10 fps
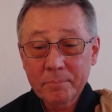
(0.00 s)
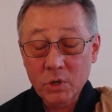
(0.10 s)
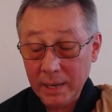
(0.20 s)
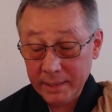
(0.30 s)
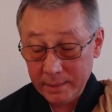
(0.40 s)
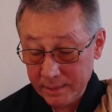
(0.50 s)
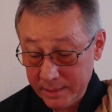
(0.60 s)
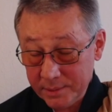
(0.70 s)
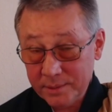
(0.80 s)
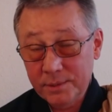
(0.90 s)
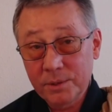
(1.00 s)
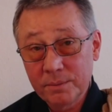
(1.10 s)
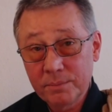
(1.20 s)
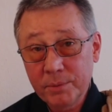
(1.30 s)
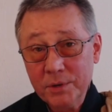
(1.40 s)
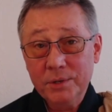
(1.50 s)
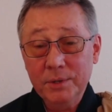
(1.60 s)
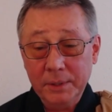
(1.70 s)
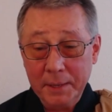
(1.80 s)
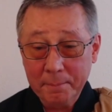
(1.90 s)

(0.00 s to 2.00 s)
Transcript: I can attest to it personally.